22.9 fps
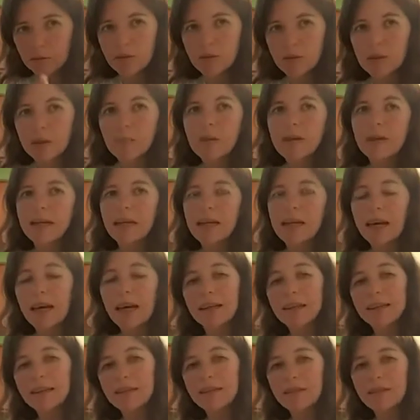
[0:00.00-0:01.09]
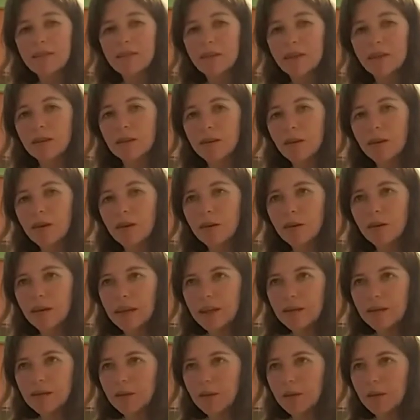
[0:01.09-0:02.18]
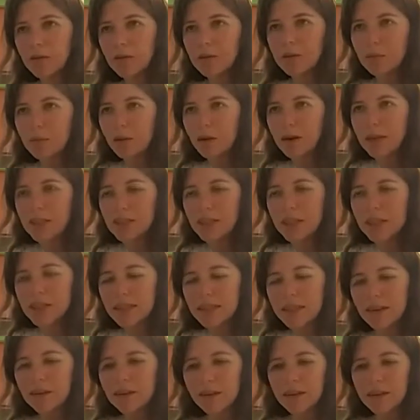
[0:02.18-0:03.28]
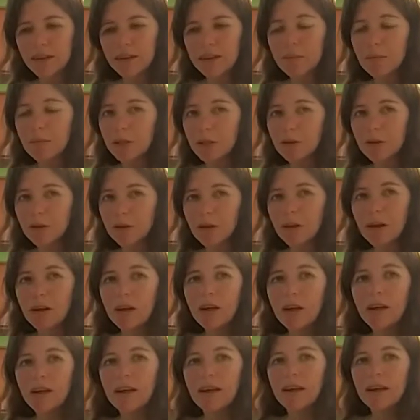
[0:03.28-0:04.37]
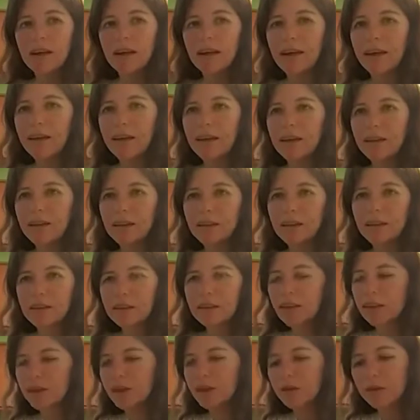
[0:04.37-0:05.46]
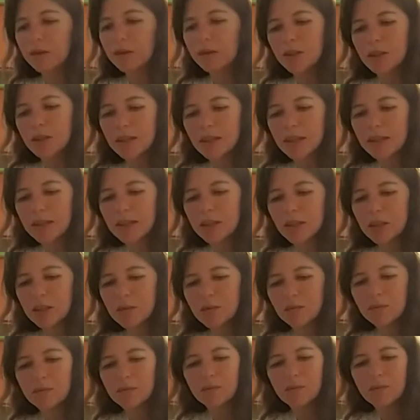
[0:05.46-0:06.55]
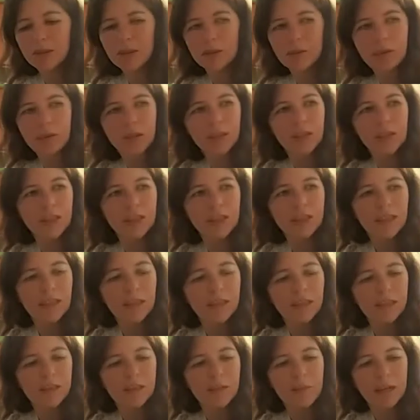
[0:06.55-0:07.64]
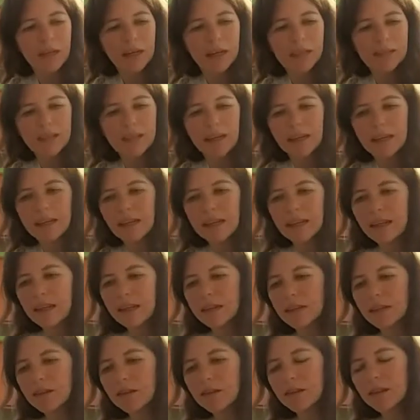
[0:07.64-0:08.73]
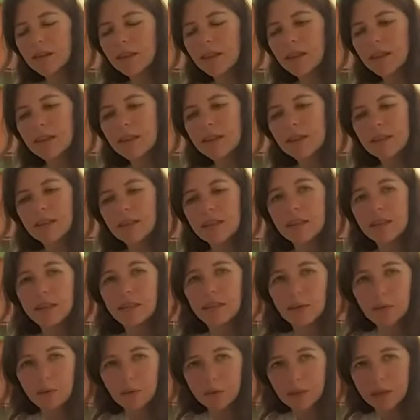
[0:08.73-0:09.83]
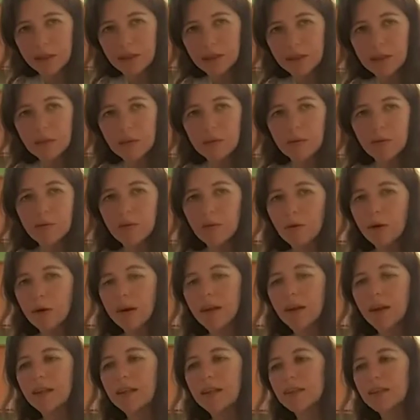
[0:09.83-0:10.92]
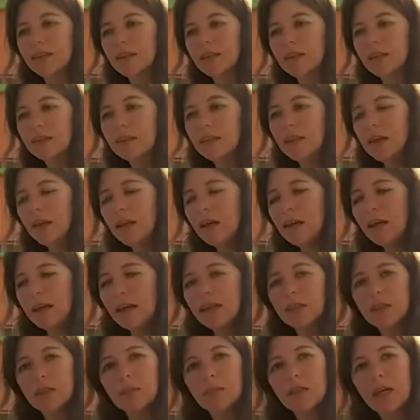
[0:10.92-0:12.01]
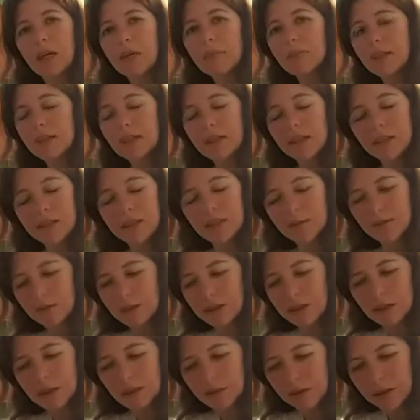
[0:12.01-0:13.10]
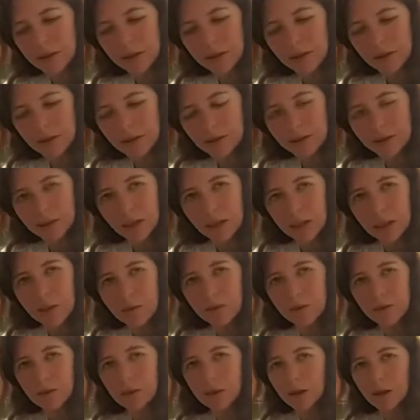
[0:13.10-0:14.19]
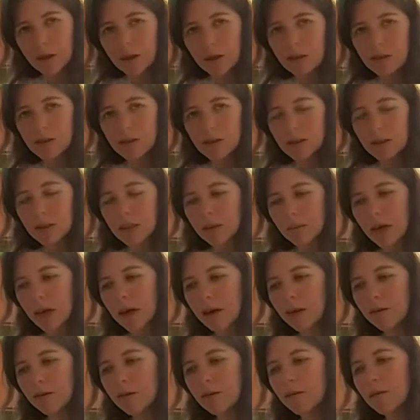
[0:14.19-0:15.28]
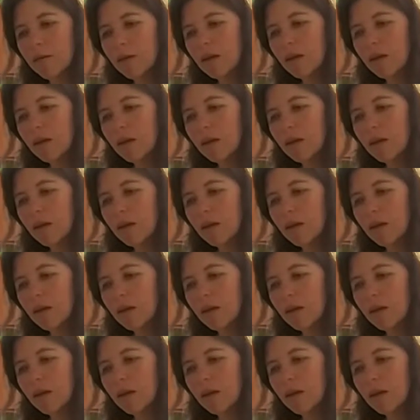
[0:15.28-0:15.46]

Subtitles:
somebody has a long and involved process out there, I'm sure. And, you know, they're sage smudging and they're meditating and they're cleansing and they're breathing beforehand. And sometimes it takes a very, very long time for the cards to come out.